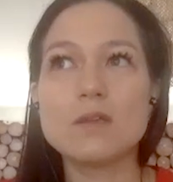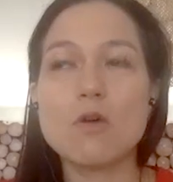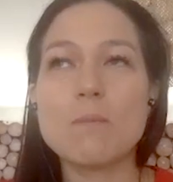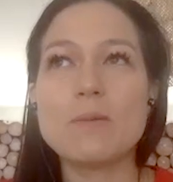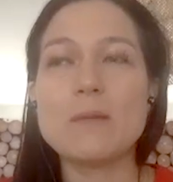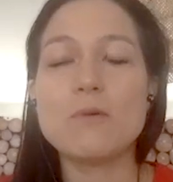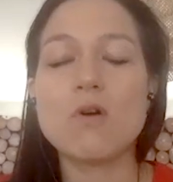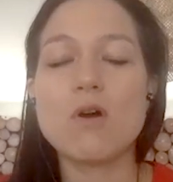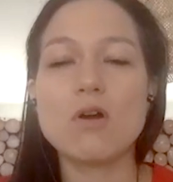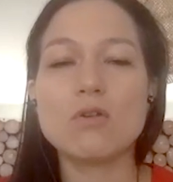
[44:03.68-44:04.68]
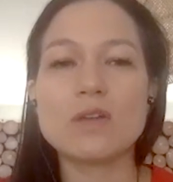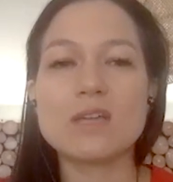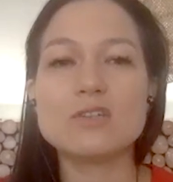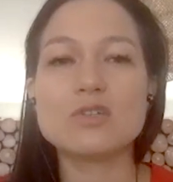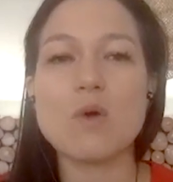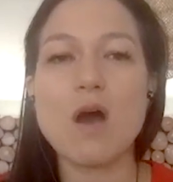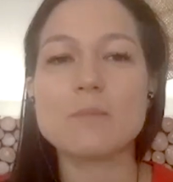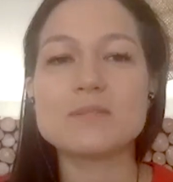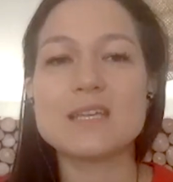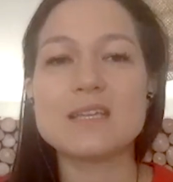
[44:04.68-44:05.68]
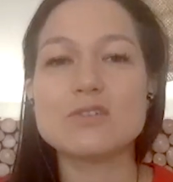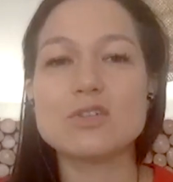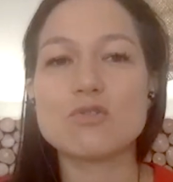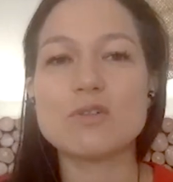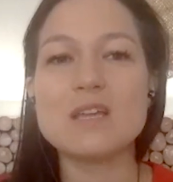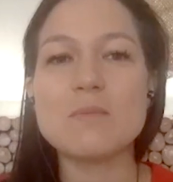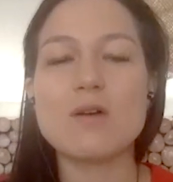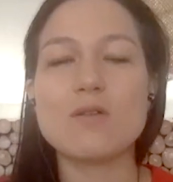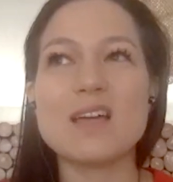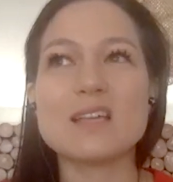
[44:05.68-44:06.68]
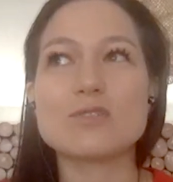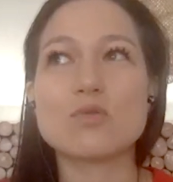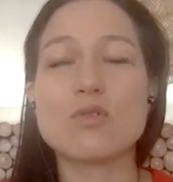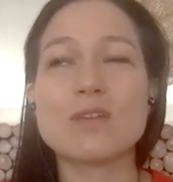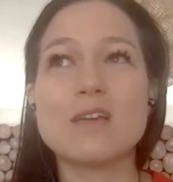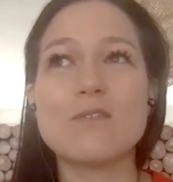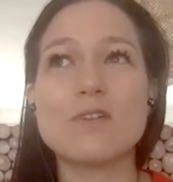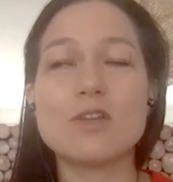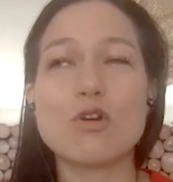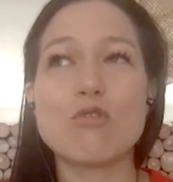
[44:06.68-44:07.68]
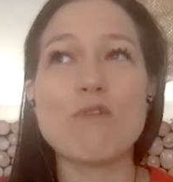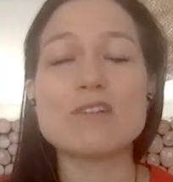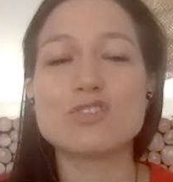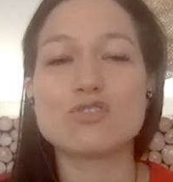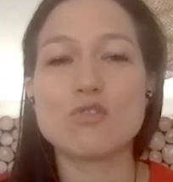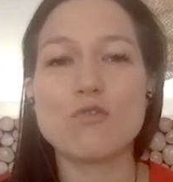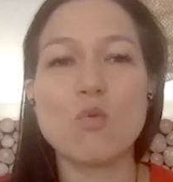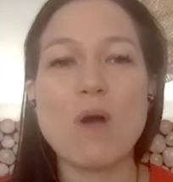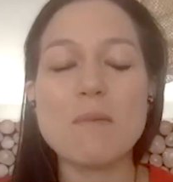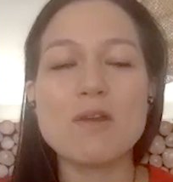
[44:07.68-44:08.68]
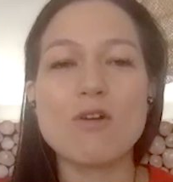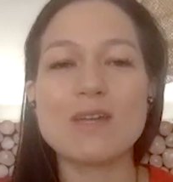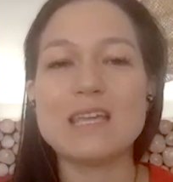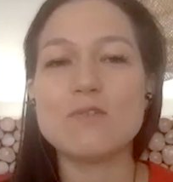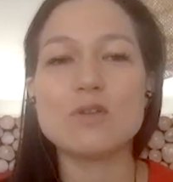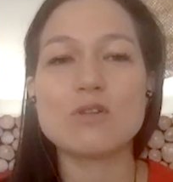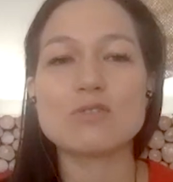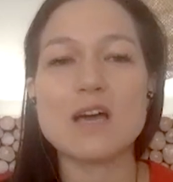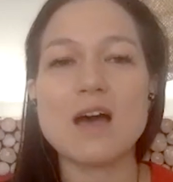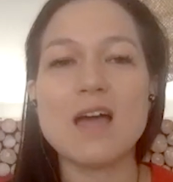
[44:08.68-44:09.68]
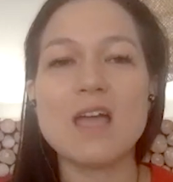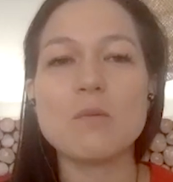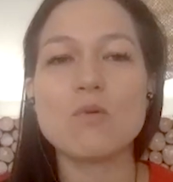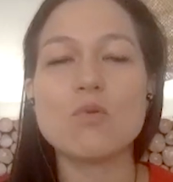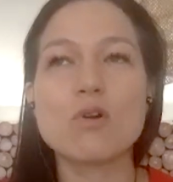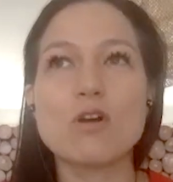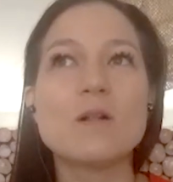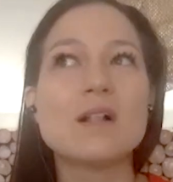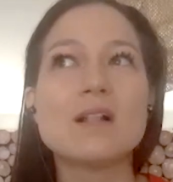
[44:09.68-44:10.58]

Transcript: you know, when people are looking to opt in to your email list or give, you know, or register for a webinar and give you their time, or